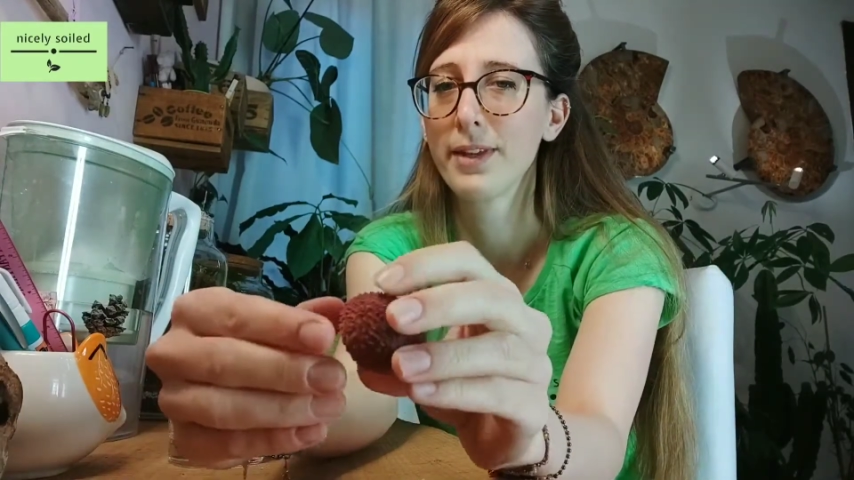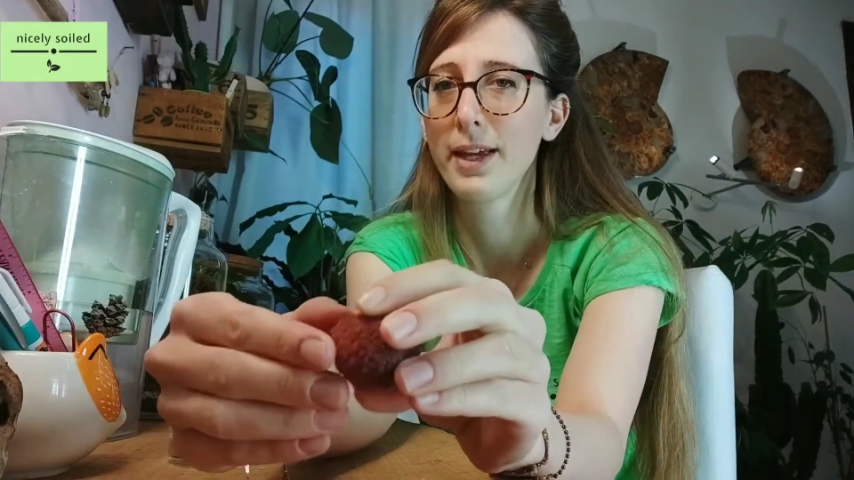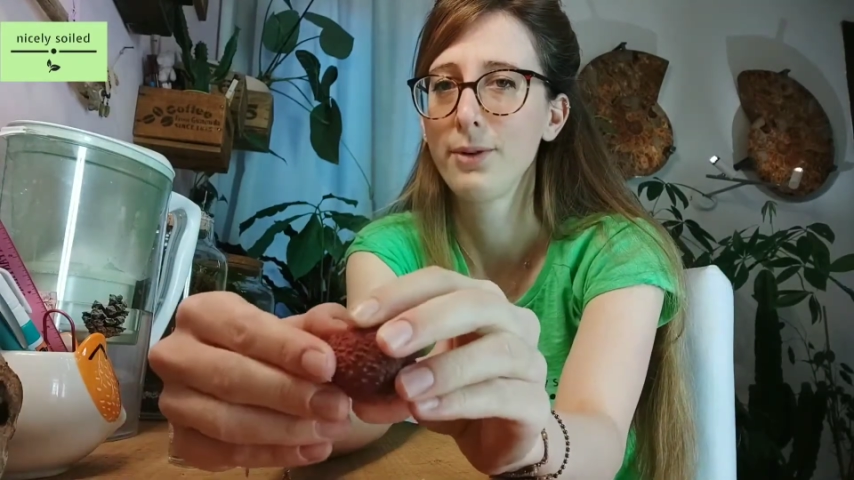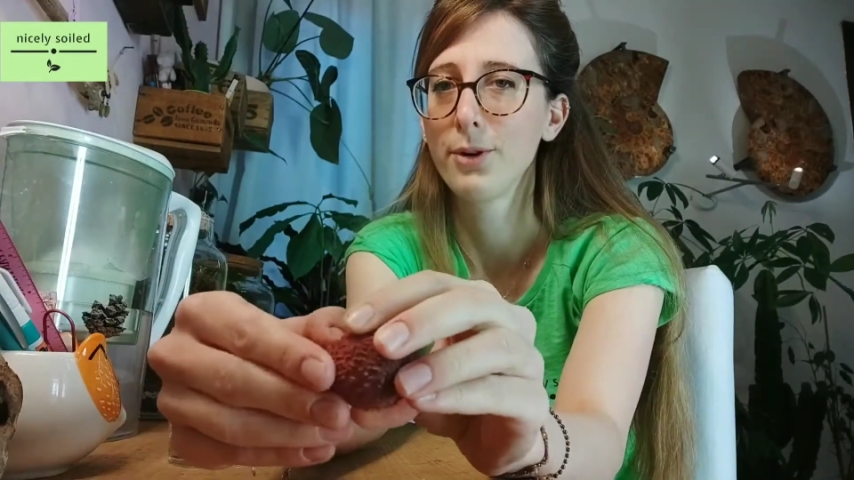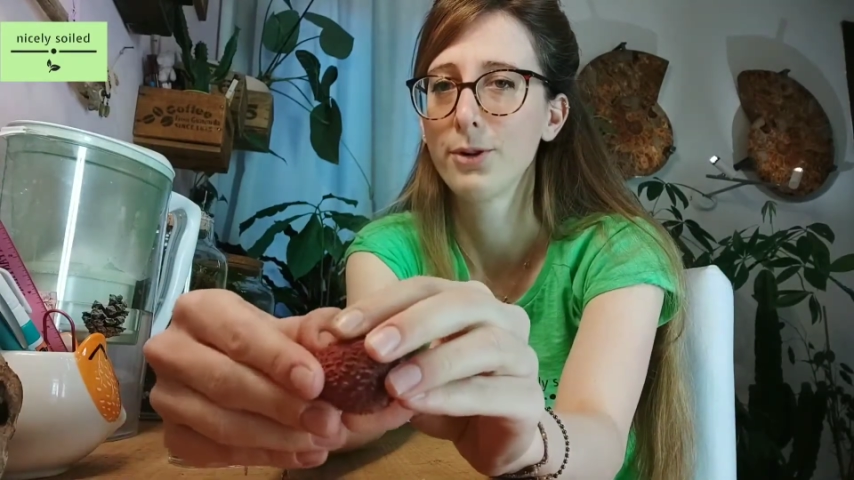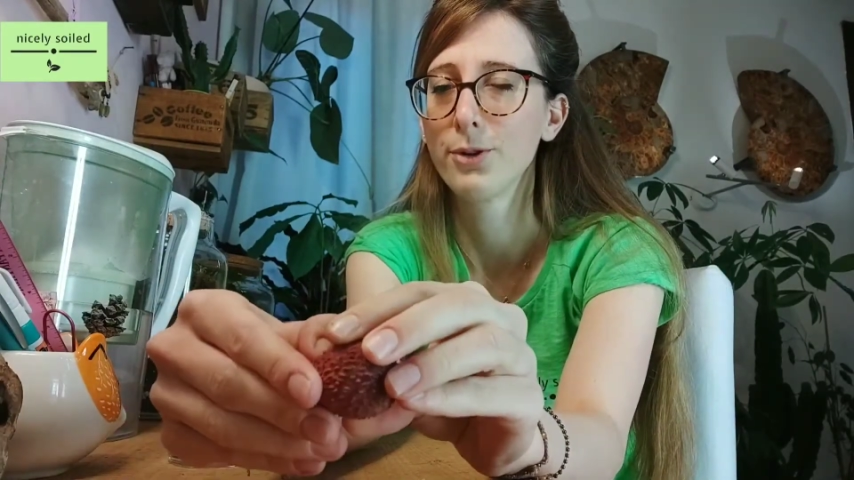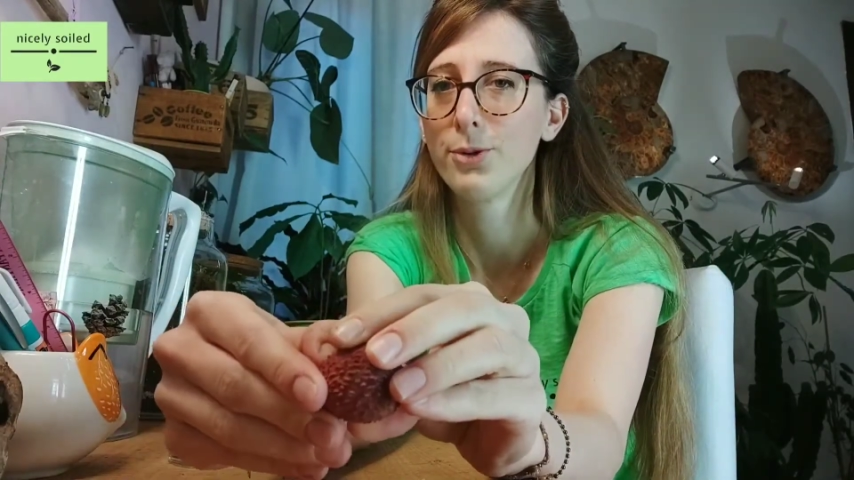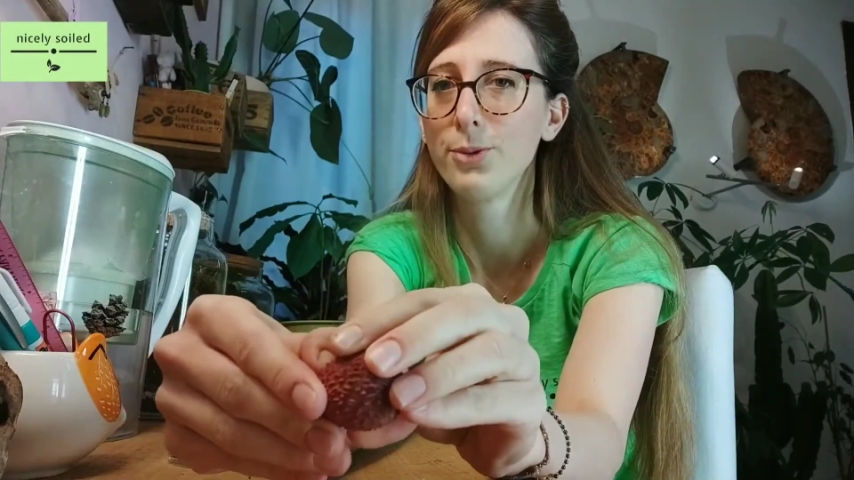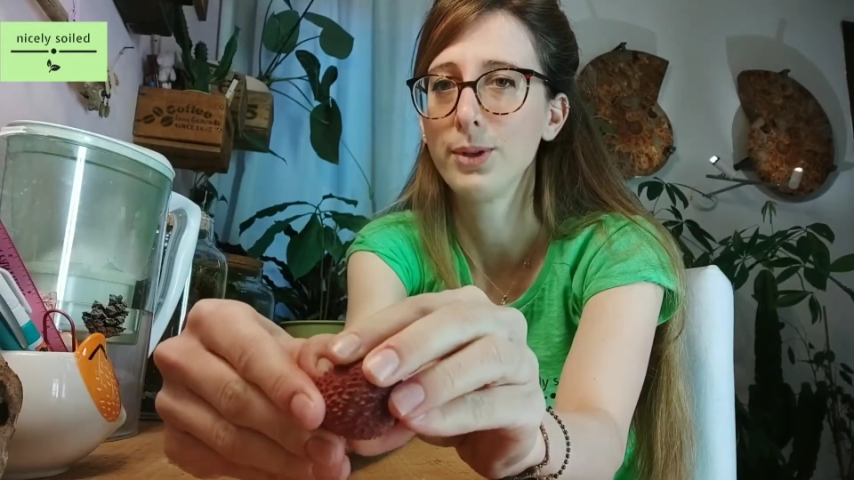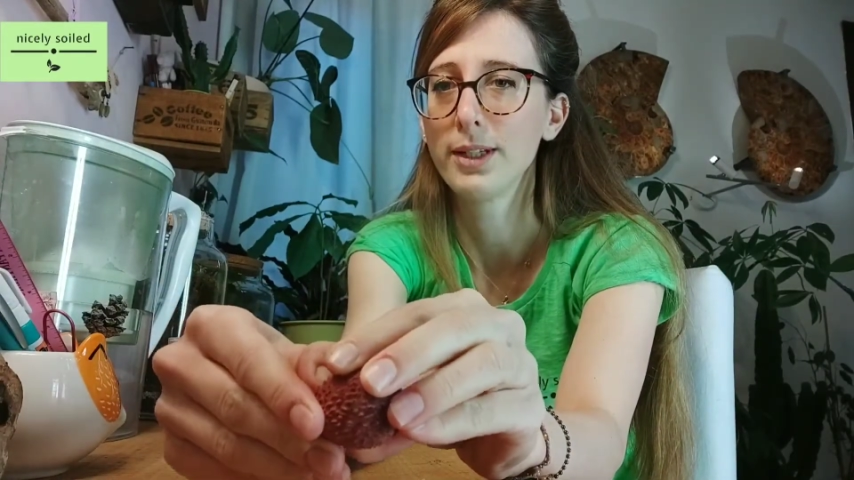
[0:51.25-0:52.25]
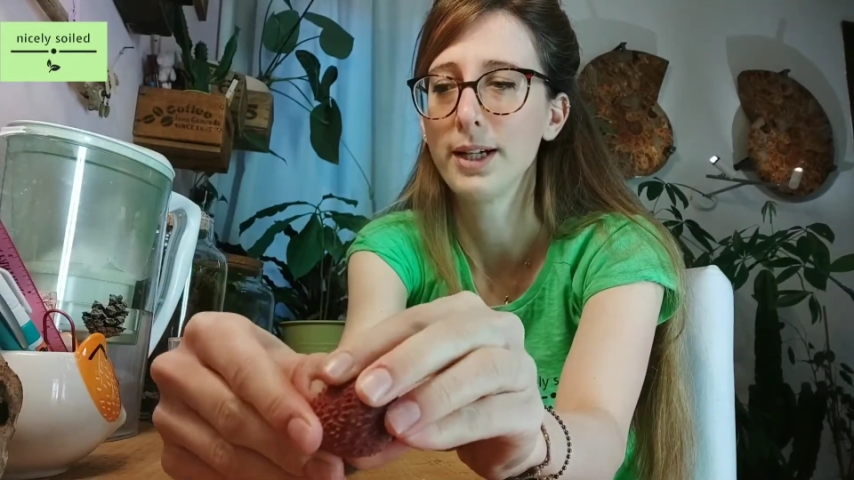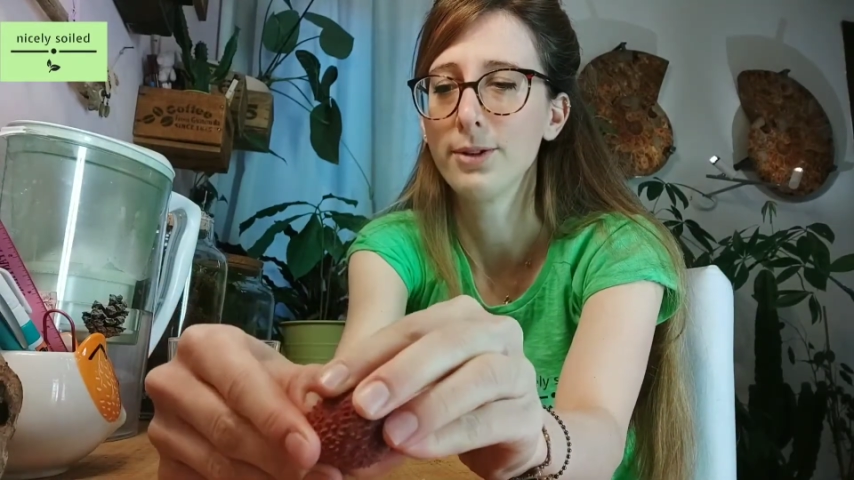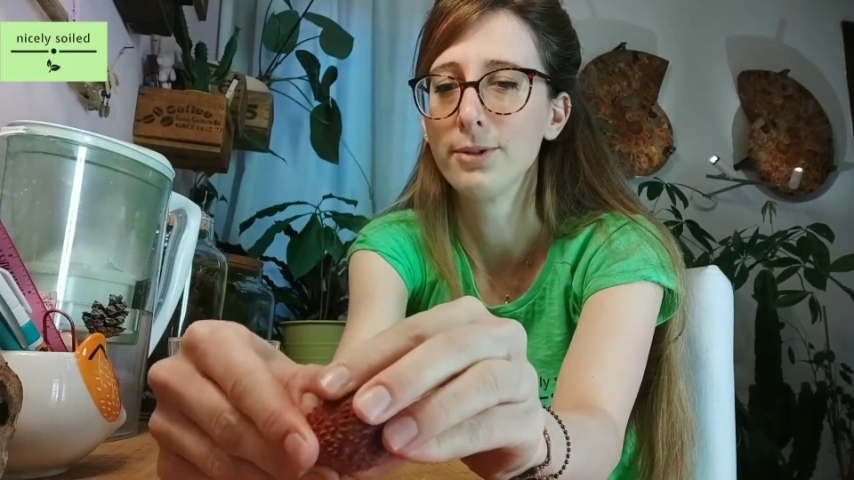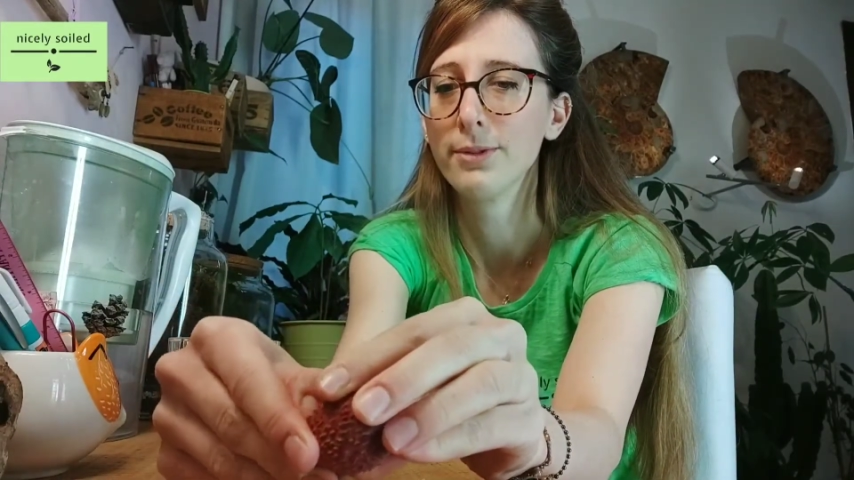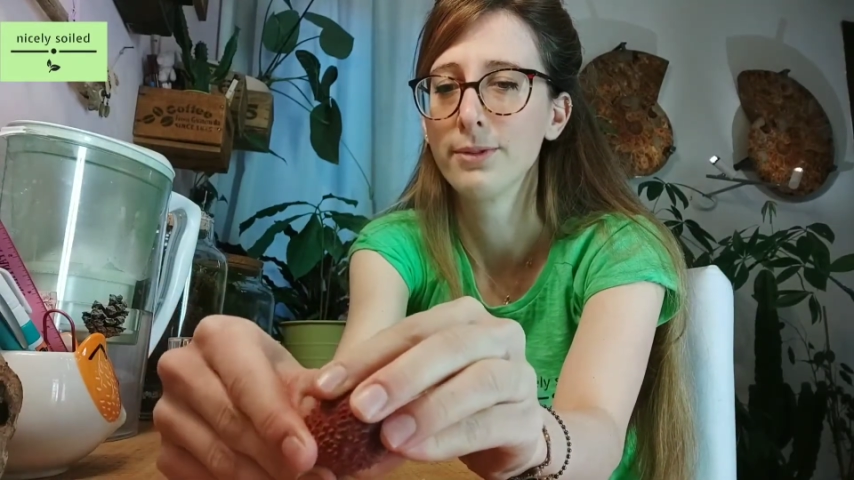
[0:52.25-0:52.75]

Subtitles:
And we're going to do it now.